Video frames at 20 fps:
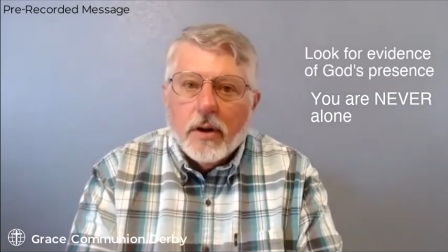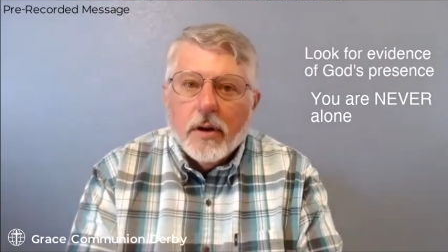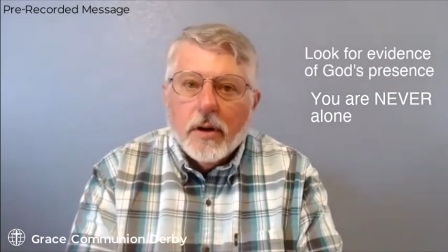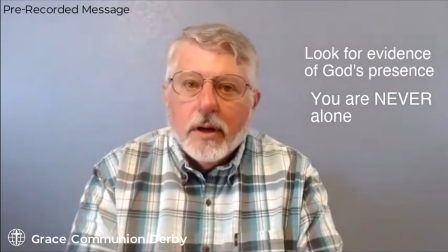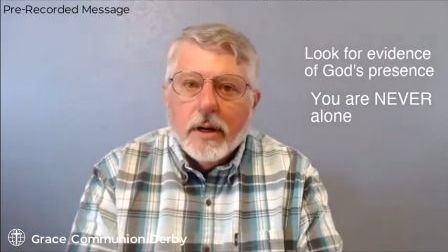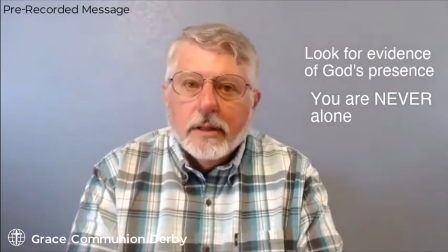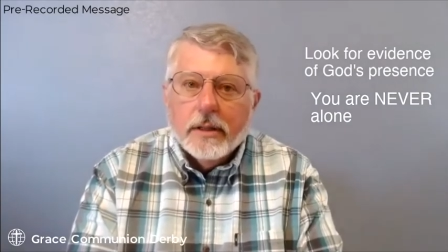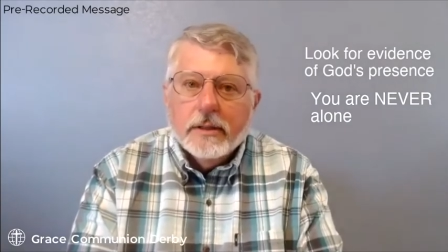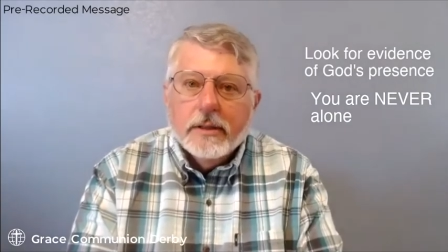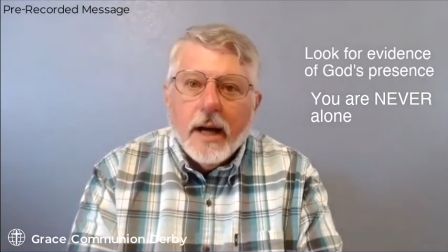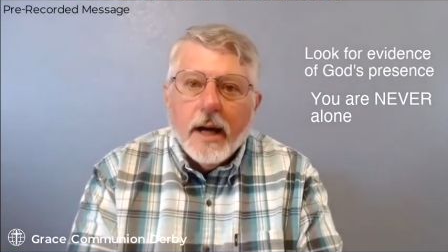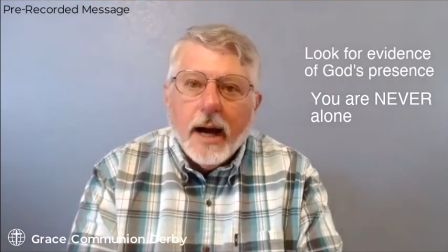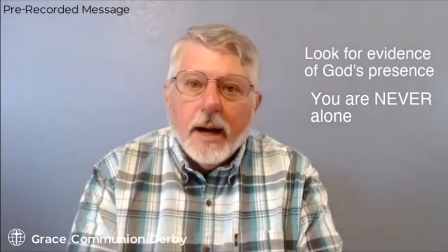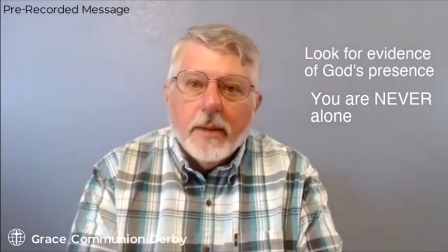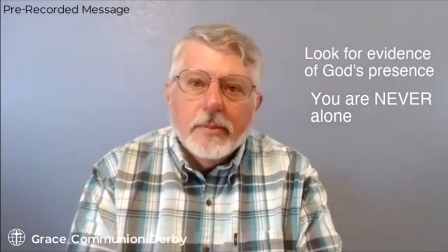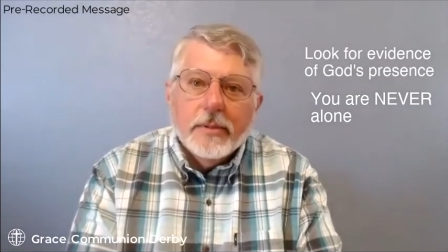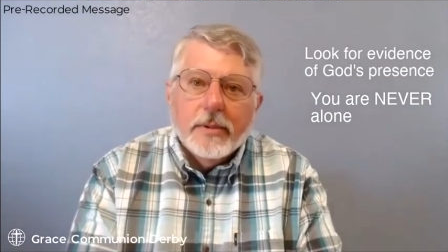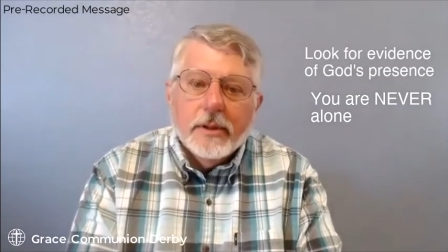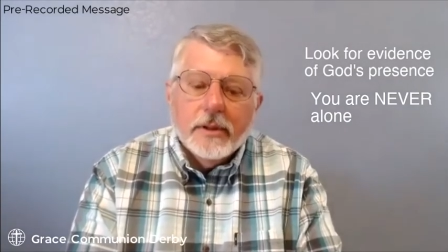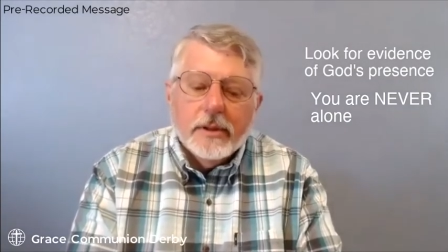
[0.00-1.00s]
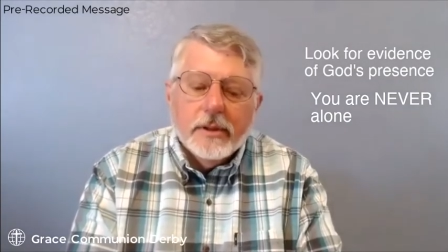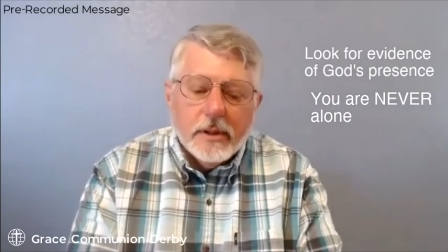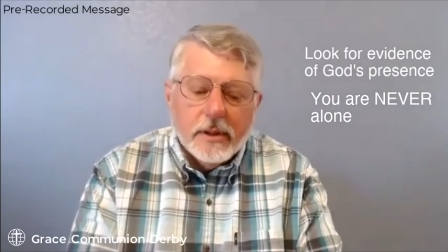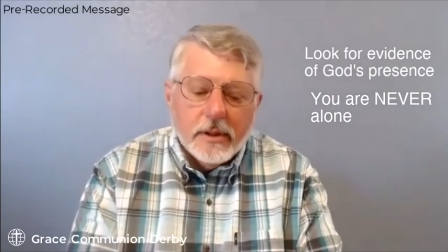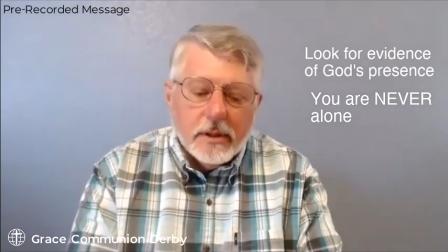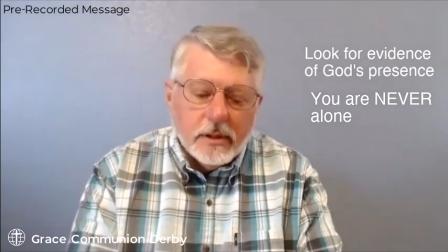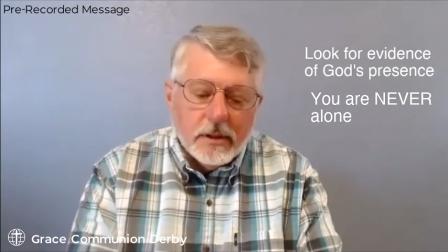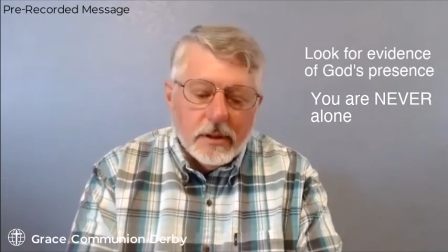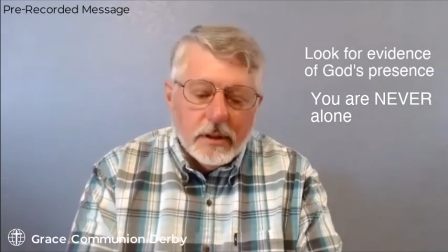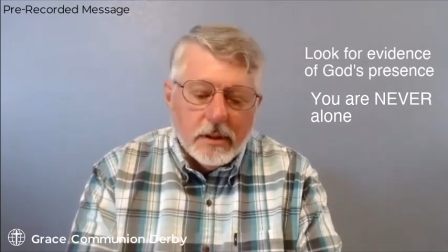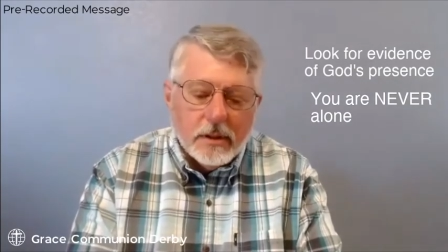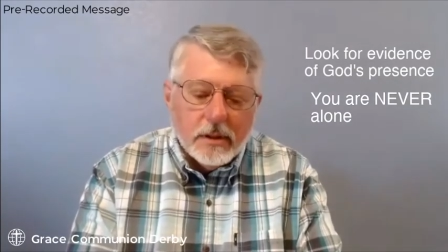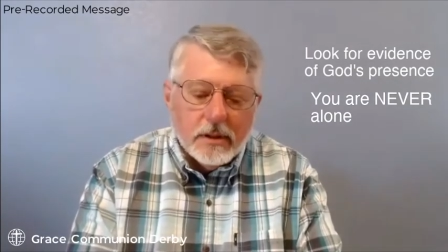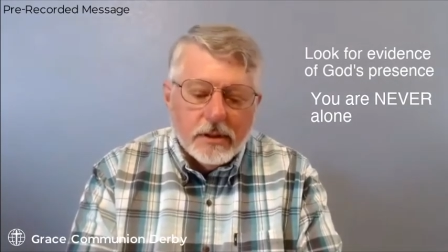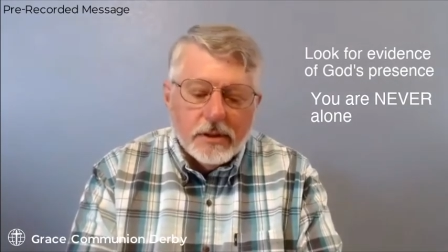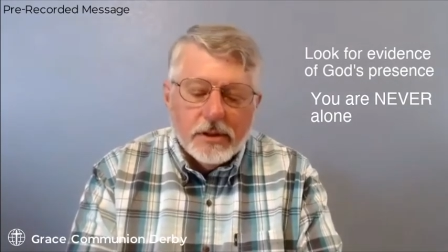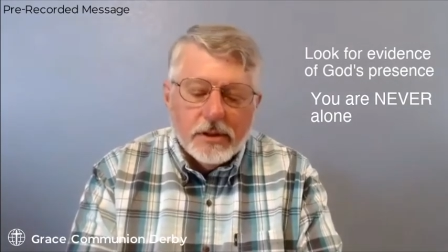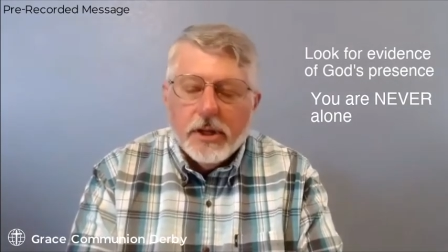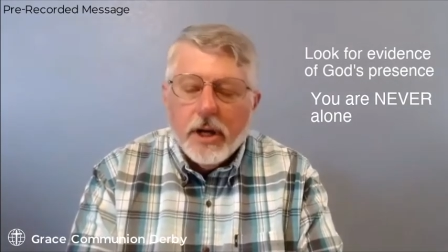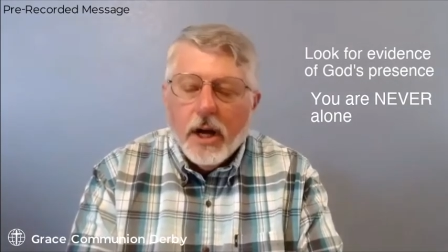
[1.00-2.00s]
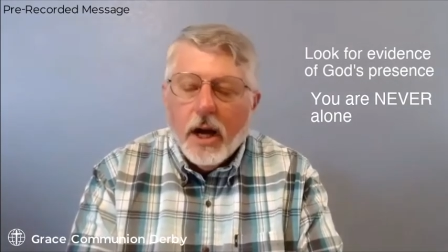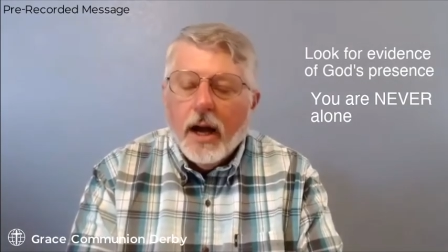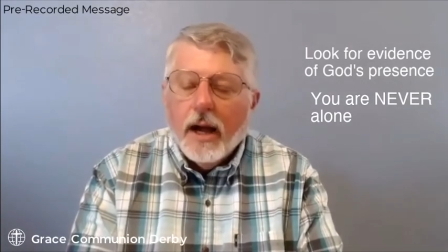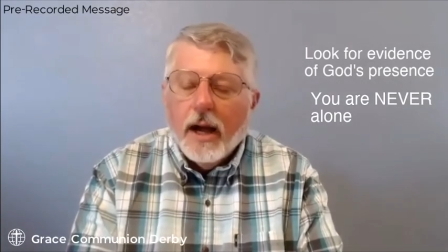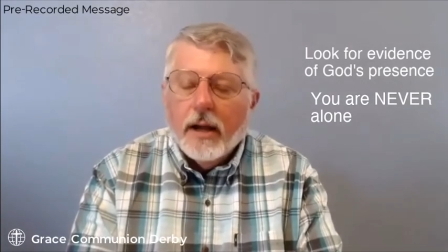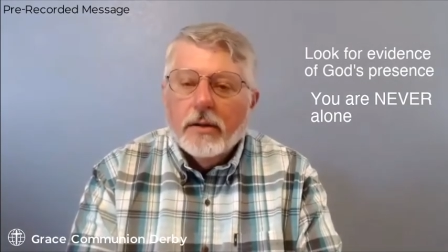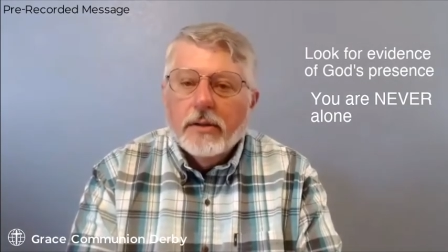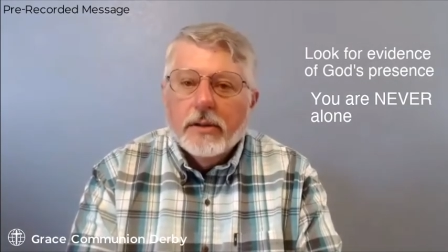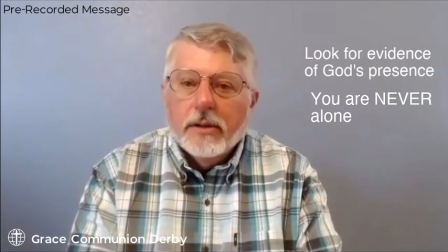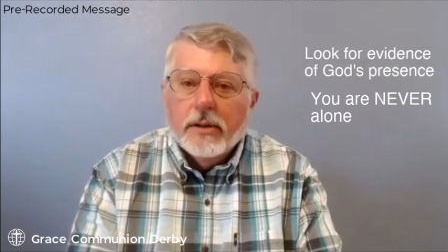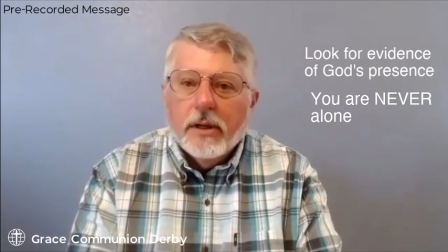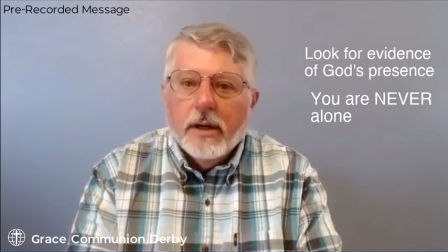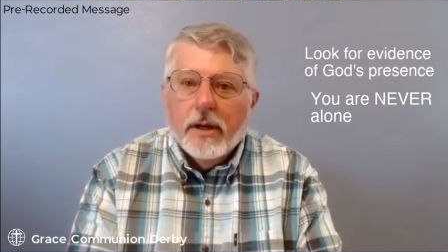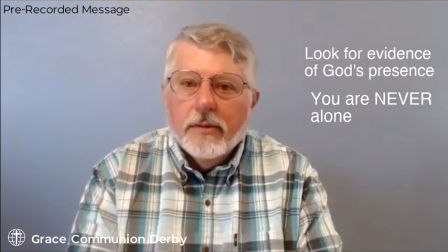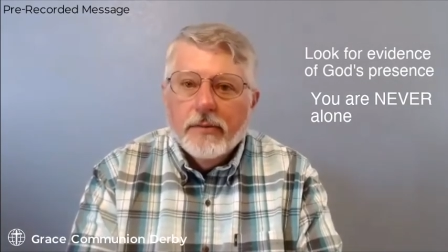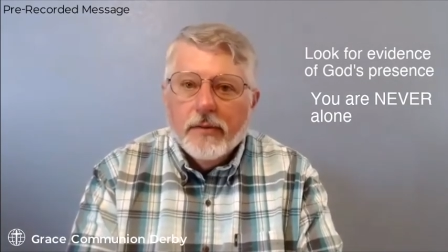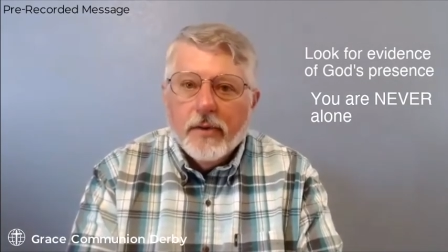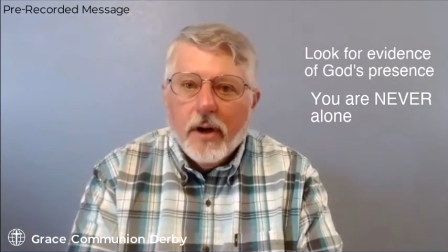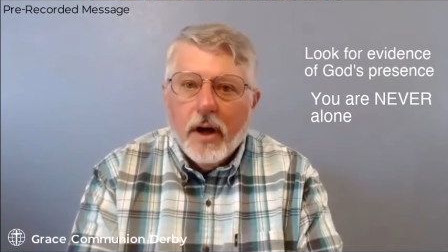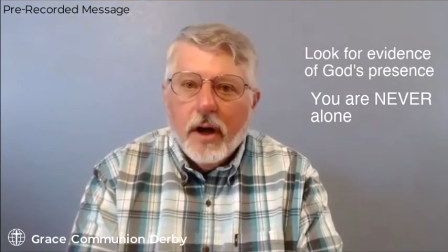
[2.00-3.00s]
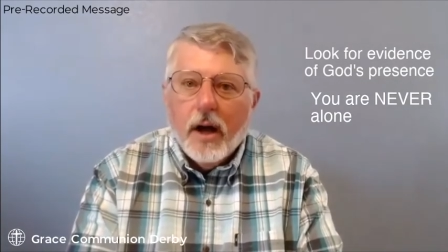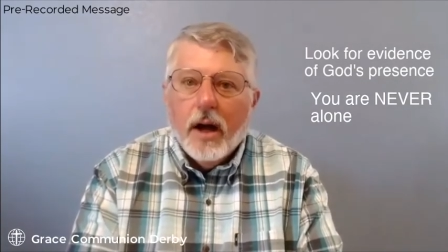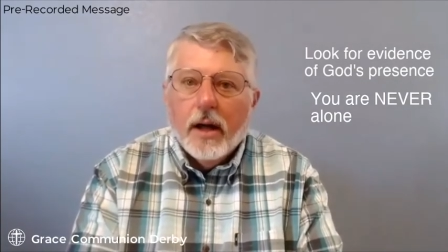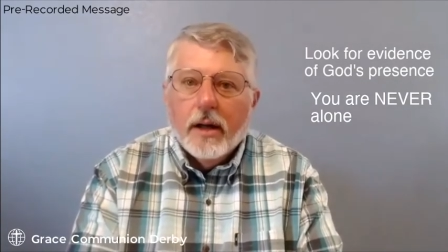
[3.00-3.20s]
an adopted child of God.